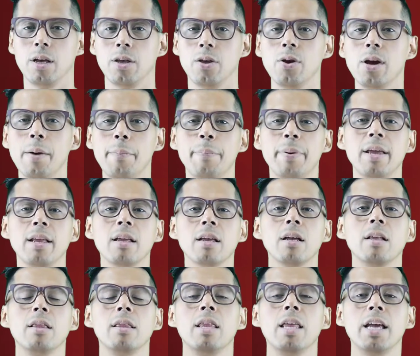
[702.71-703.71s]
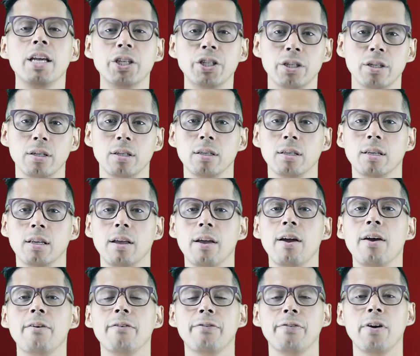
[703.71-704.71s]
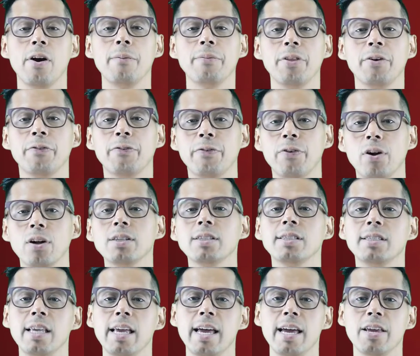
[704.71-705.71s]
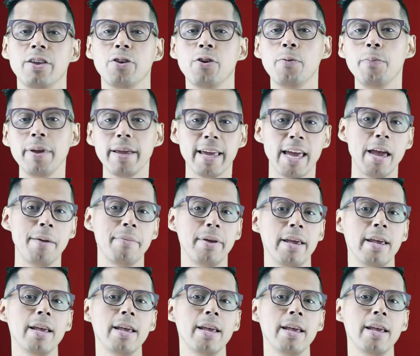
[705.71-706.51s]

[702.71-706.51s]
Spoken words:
You have been conditioned from the first day you became